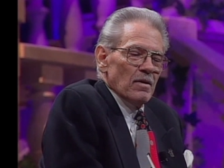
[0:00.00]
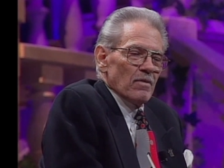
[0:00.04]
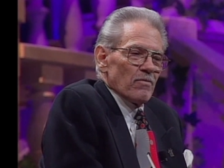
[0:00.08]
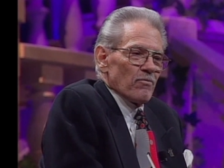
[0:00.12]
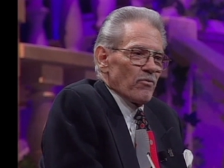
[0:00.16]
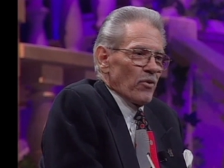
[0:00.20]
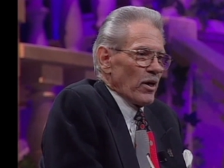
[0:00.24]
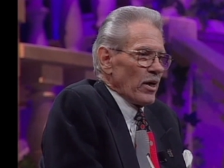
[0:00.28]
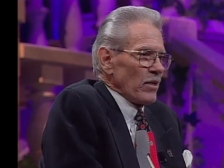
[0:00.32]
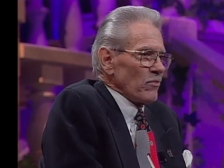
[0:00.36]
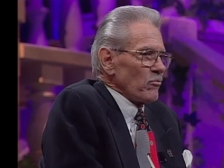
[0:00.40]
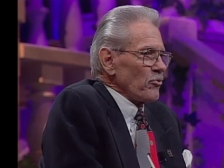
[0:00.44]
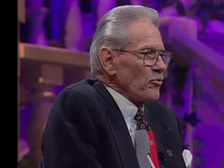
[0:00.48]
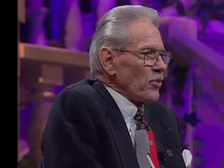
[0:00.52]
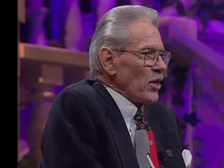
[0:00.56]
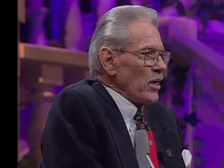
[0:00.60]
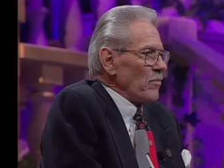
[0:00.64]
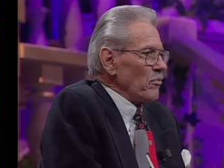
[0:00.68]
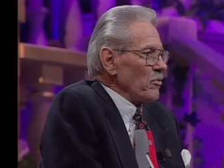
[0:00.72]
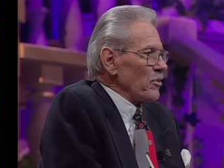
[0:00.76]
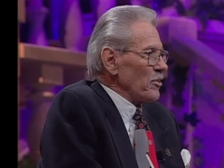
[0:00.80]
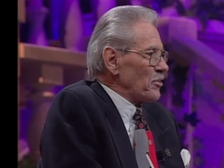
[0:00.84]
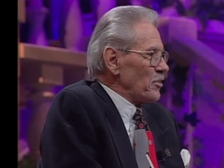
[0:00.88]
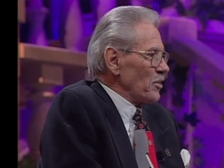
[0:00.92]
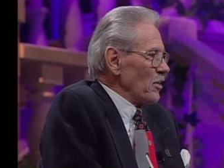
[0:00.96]
Fran was
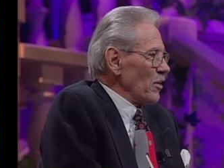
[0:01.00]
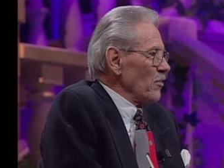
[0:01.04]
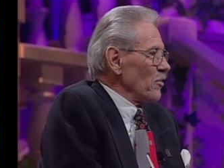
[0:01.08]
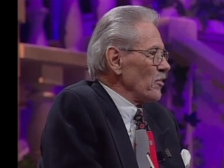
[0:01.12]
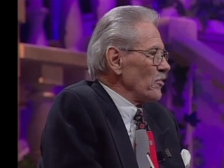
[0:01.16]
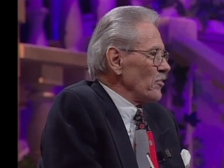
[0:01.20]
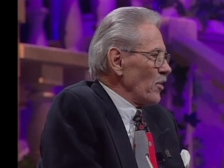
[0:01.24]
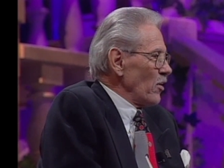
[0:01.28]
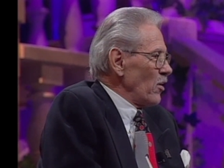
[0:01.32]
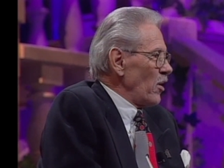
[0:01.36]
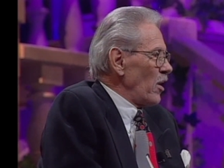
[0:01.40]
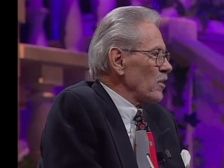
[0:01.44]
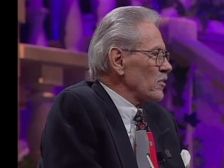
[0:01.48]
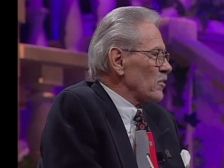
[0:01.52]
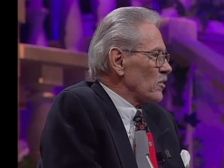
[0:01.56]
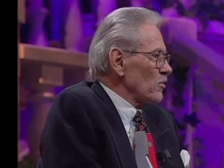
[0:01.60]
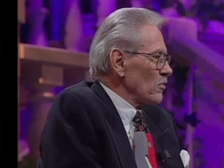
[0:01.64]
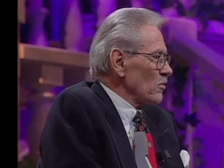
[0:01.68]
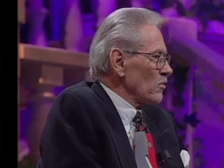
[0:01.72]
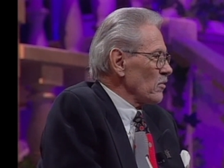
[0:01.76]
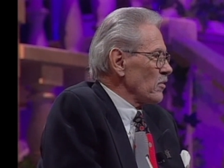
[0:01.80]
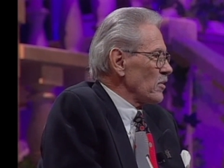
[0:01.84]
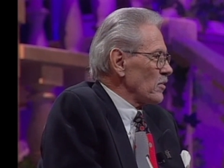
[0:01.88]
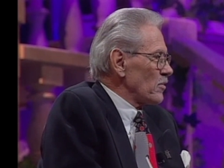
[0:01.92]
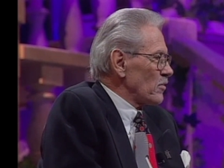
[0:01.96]
able to tell the
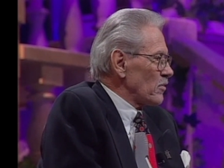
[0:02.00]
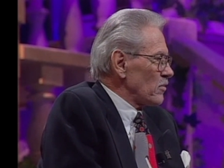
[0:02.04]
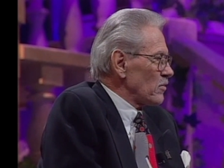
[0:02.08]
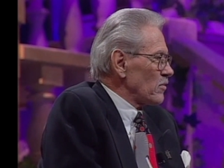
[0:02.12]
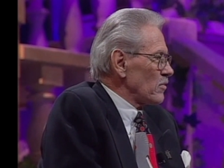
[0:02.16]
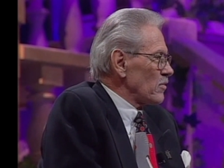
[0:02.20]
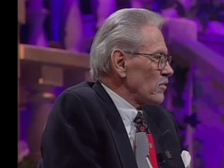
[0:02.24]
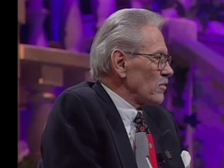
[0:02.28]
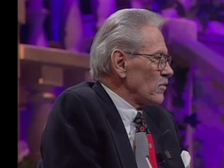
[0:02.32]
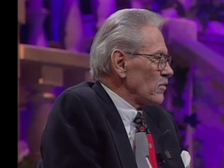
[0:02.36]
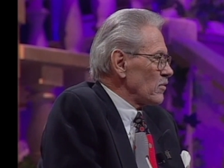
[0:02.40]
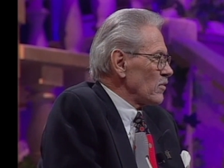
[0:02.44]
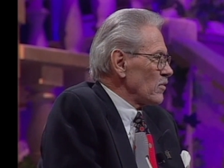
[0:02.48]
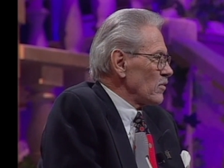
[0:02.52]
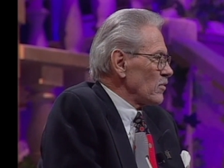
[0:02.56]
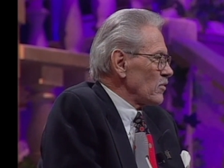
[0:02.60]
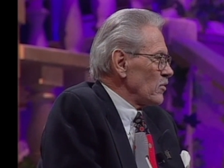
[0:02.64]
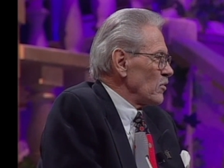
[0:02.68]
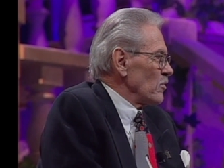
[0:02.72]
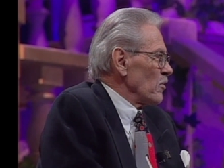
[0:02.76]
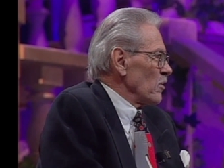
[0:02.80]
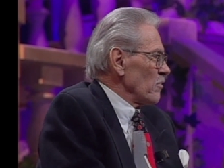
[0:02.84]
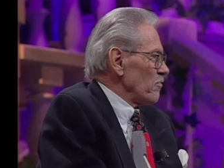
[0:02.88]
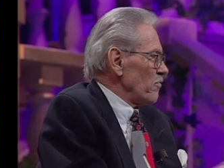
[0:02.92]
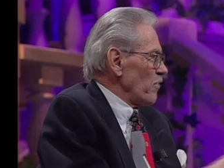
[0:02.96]
doctor that, you
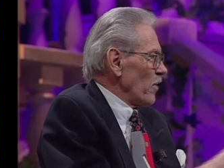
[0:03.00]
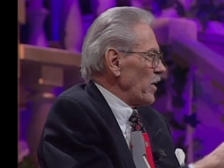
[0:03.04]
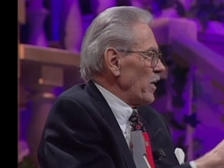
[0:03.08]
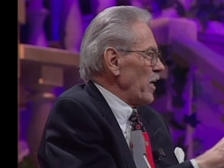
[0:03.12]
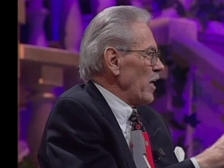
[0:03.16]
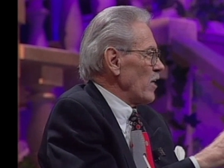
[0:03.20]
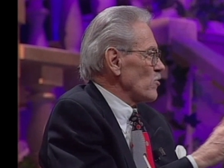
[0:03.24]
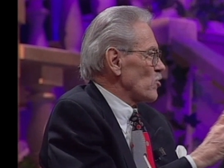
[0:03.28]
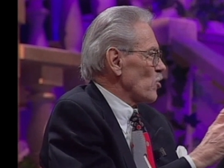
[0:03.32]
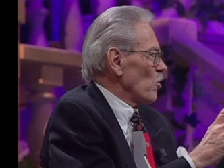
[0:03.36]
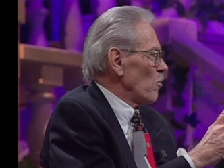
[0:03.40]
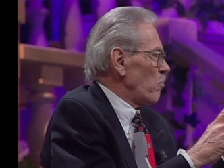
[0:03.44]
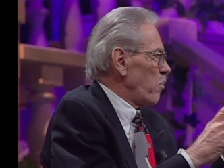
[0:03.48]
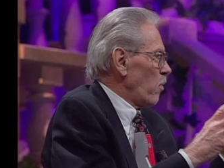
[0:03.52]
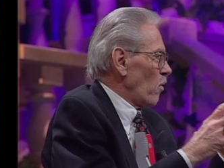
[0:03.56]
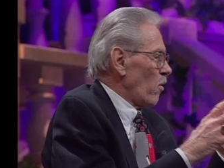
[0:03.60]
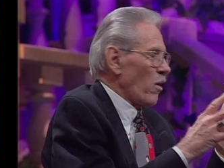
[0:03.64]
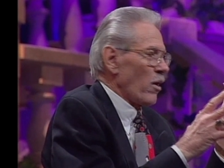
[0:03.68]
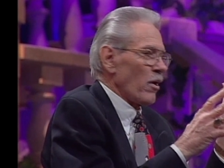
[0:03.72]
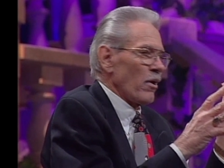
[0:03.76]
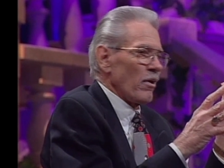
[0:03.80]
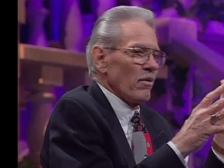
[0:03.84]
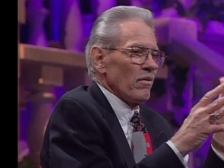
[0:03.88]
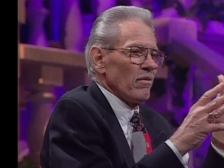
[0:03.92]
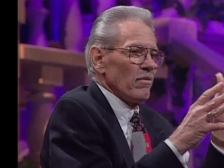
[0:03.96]
know, the financial
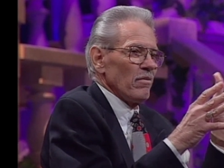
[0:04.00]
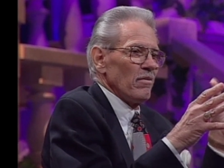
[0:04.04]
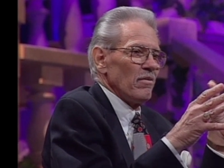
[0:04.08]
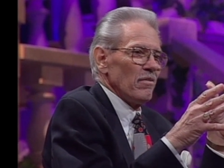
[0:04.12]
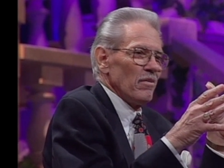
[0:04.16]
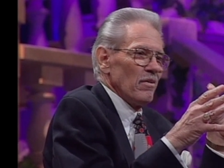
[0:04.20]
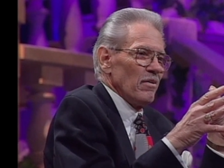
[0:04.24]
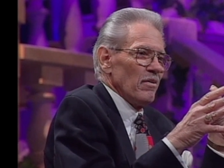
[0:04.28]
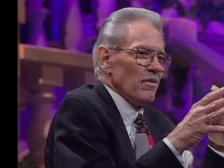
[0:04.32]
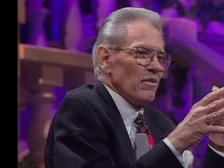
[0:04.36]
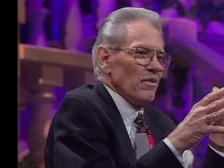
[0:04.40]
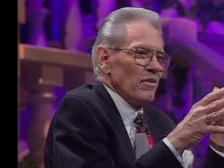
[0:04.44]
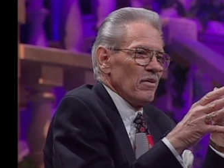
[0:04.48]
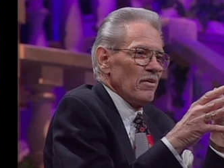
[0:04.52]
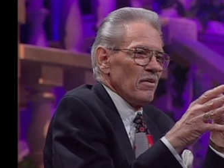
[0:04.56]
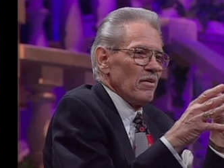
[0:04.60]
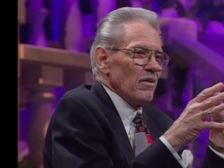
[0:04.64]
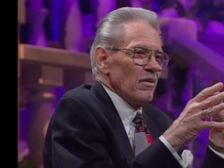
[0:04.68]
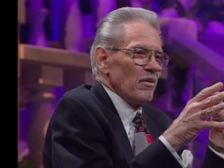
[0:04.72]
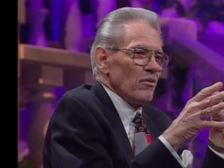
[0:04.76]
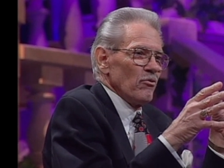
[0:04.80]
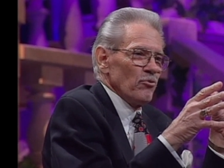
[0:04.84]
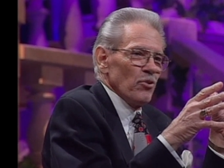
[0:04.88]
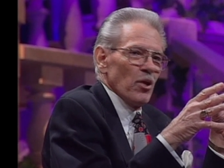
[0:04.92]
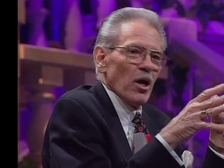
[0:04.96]
part
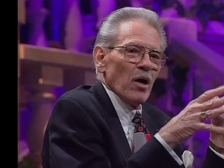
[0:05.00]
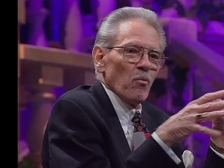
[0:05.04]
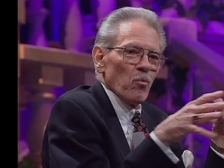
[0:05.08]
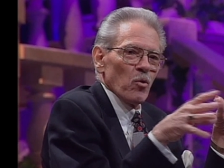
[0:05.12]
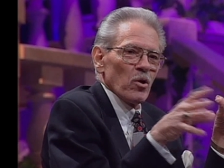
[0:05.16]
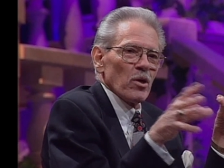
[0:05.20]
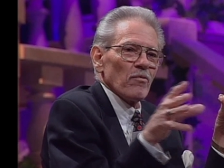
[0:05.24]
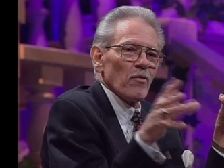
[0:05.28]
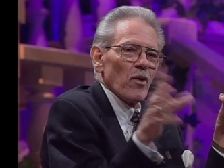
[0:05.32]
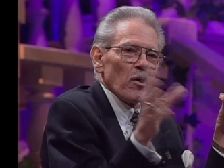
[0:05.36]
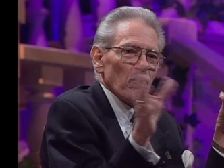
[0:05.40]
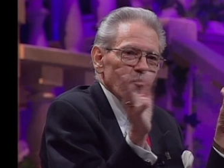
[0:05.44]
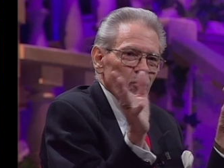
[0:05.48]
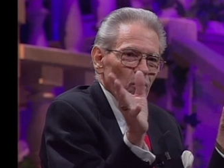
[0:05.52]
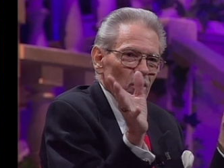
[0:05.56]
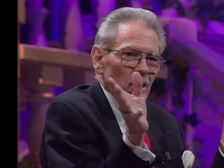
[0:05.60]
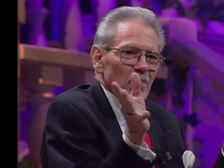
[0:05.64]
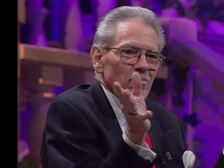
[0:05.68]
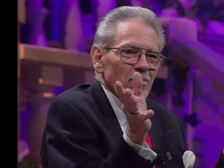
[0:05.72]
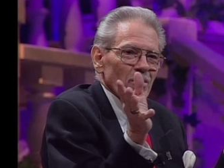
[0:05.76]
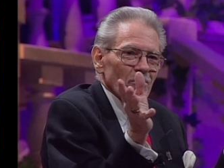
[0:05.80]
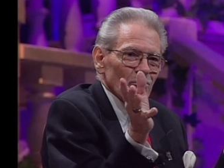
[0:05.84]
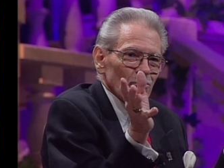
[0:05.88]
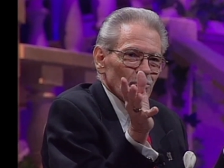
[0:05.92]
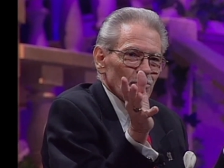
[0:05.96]
is not one of our
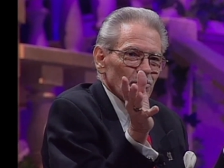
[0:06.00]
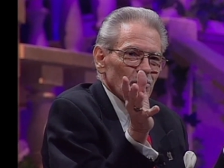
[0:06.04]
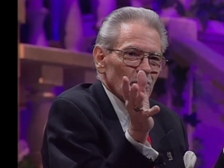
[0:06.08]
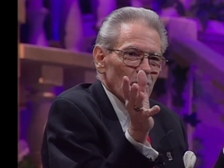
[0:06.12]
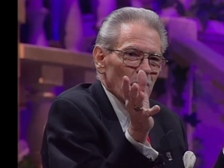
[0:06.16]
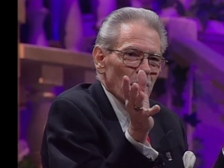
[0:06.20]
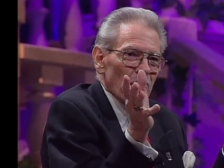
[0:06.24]
problems.